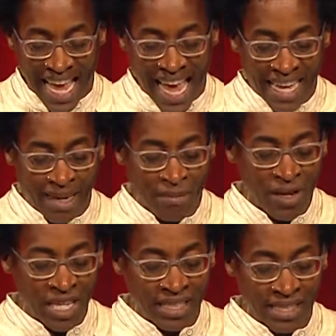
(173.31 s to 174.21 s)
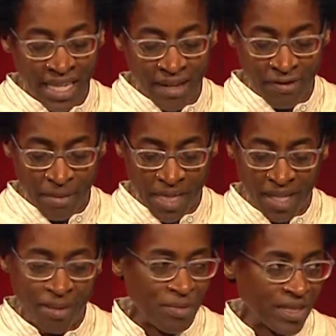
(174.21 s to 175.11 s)
And I'm reading tonight from
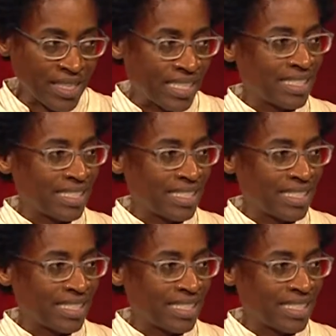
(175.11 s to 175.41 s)
another Brooklyn.